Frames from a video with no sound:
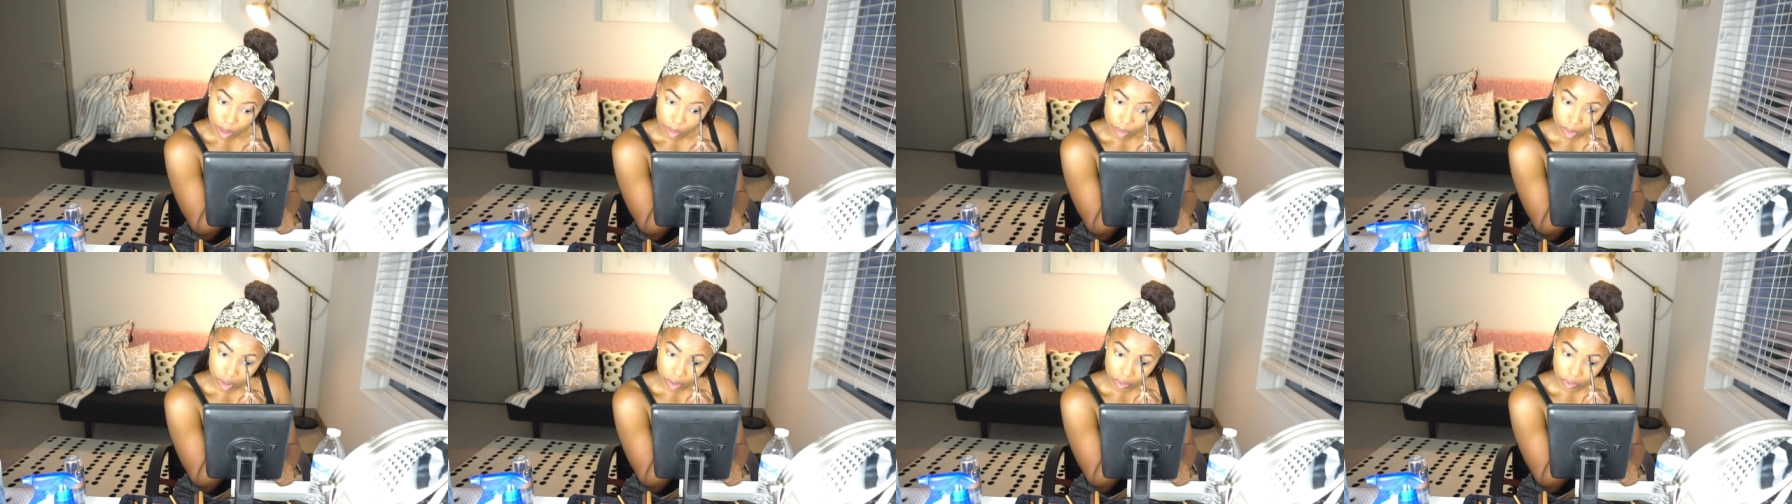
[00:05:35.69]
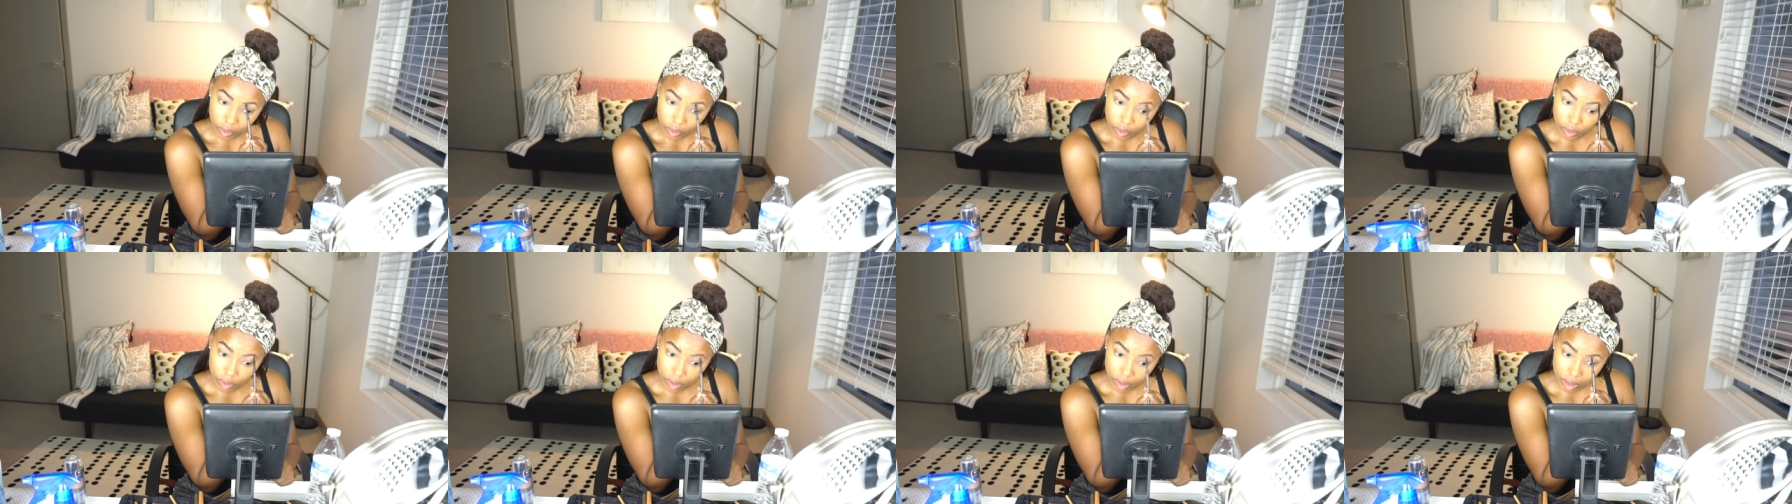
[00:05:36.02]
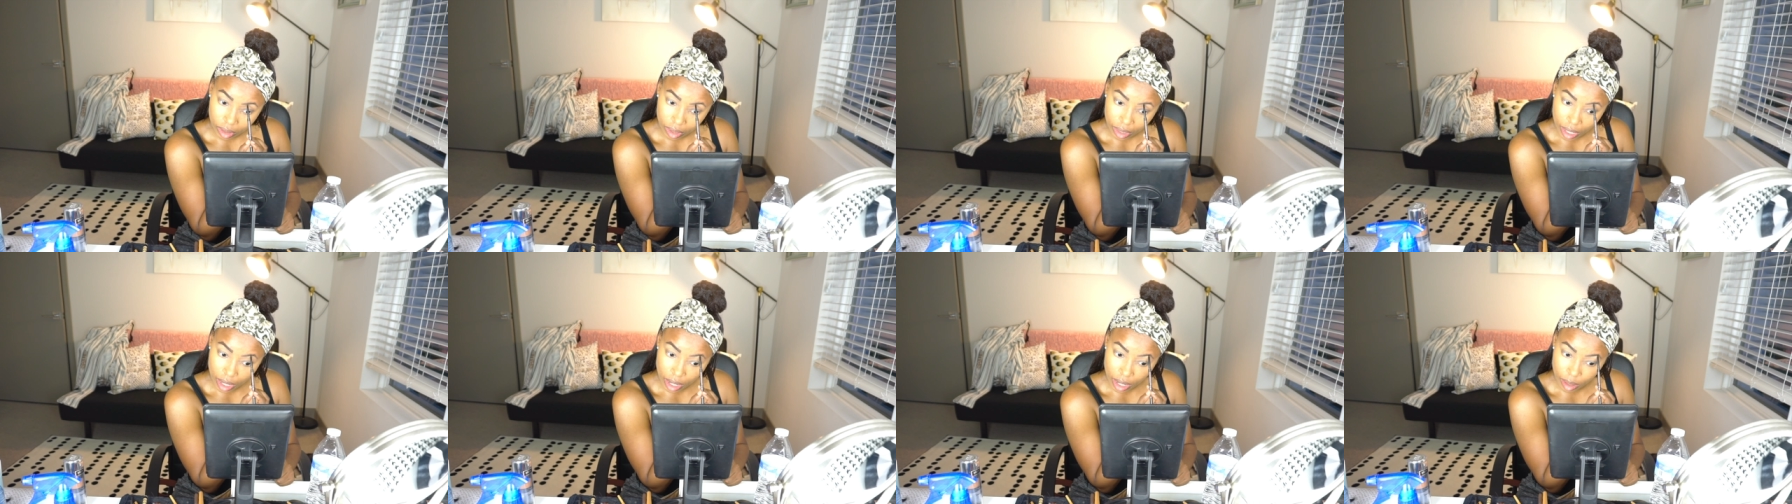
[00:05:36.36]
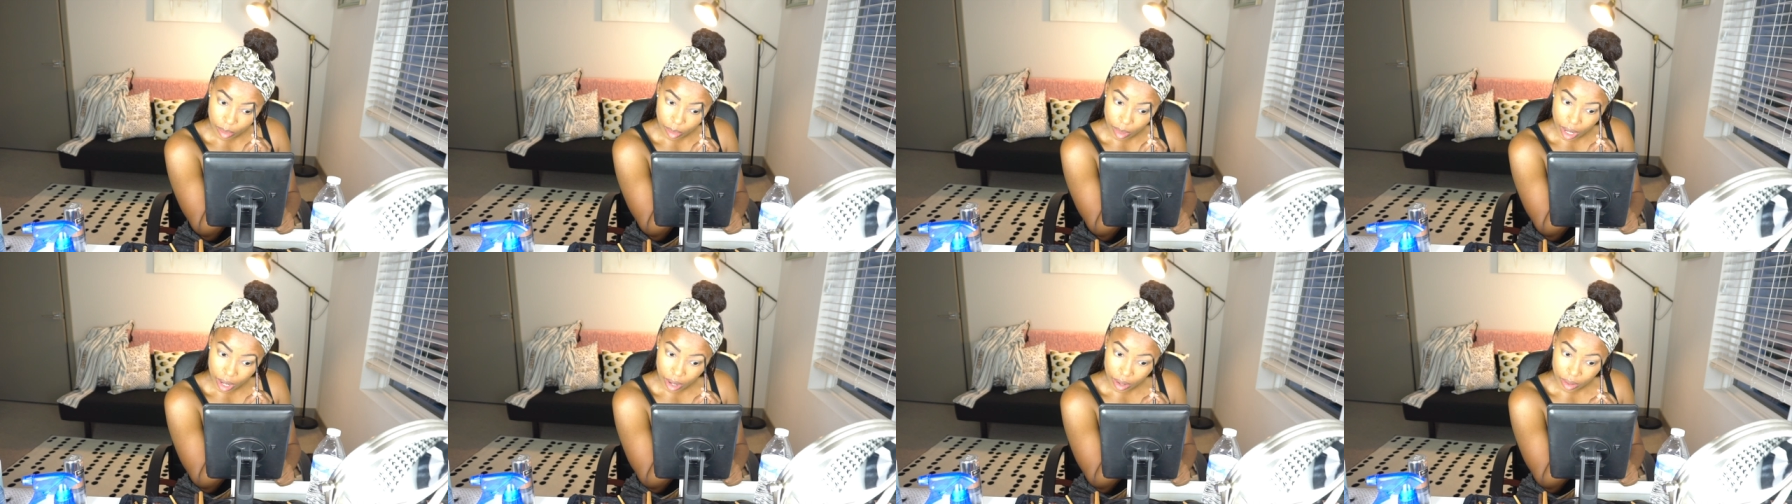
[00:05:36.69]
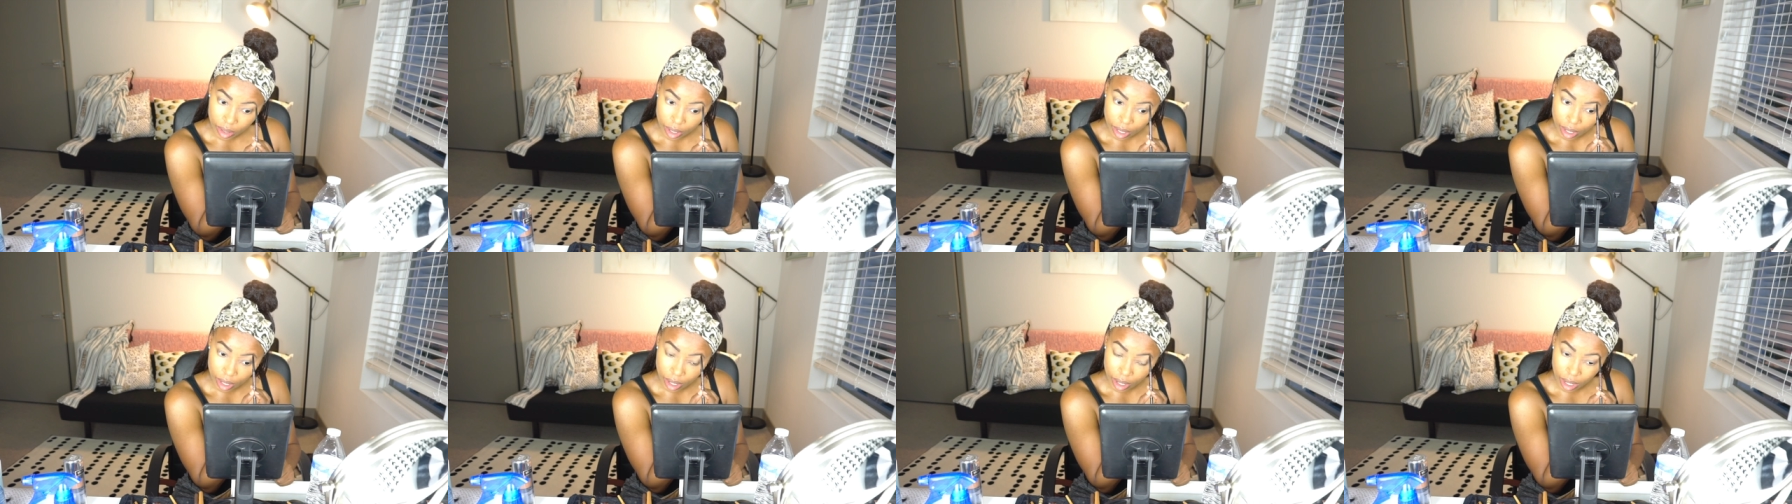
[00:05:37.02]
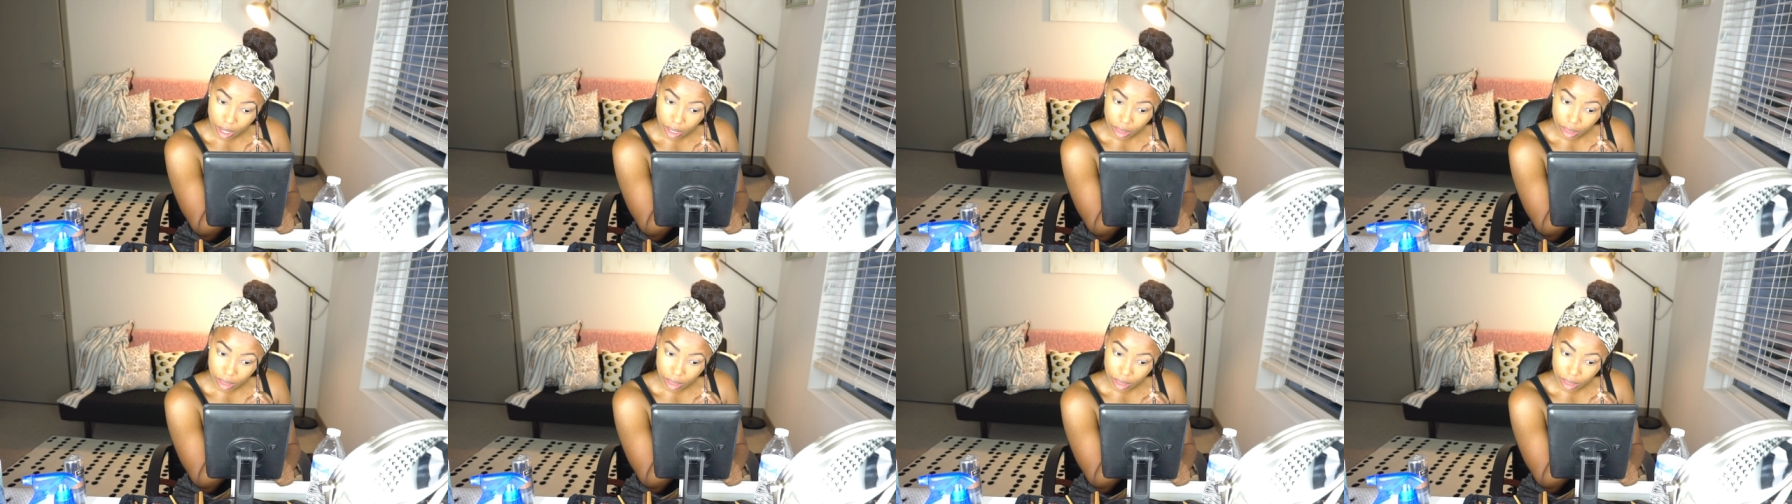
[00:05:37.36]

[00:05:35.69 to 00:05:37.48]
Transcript: But if you really think about it,